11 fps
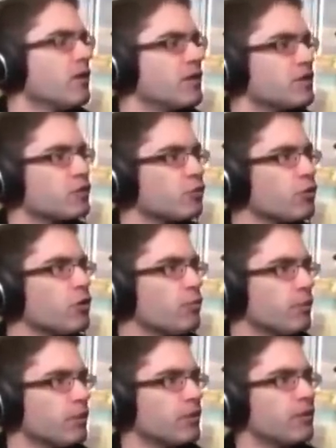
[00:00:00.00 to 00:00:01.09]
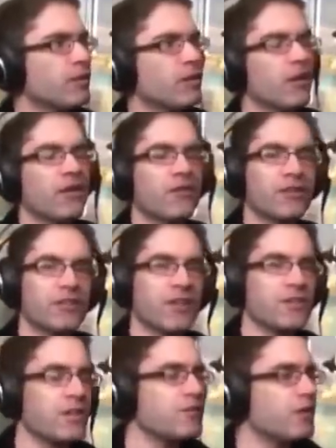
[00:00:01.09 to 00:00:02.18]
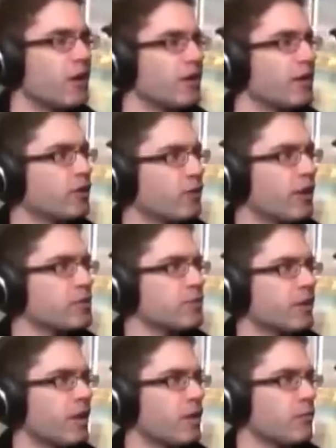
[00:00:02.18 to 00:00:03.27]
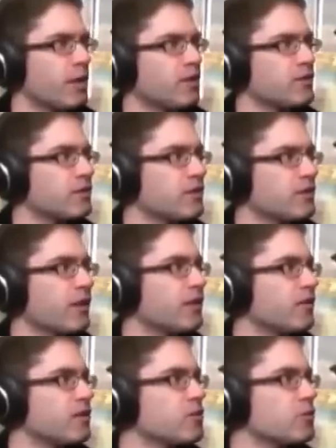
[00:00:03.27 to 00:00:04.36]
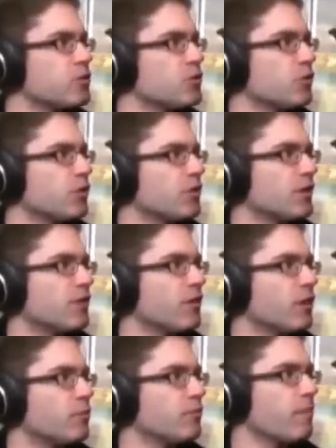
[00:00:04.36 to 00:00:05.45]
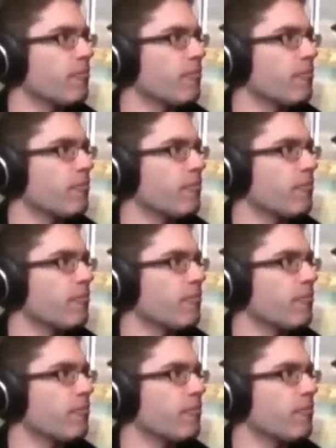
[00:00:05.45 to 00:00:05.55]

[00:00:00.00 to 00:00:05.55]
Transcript: This group oh. that does these online harassment campaigns decided this was too good to give up.